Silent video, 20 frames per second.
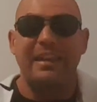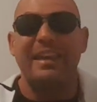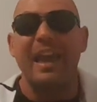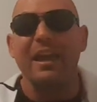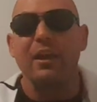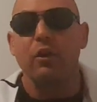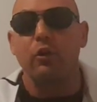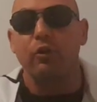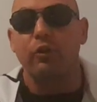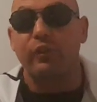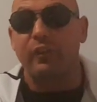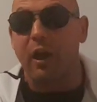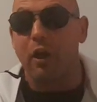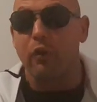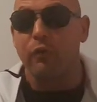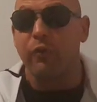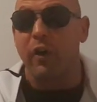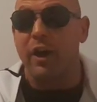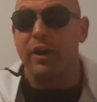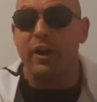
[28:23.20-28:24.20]
Get
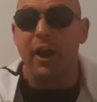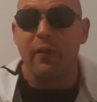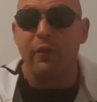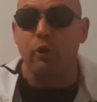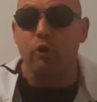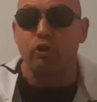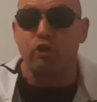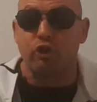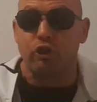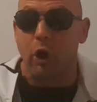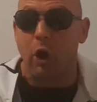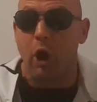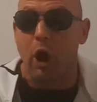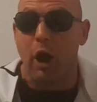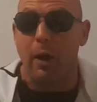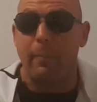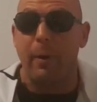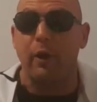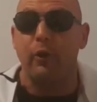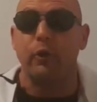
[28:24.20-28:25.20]
yourself another
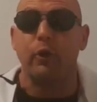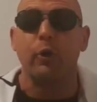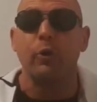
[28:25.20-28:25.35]
job.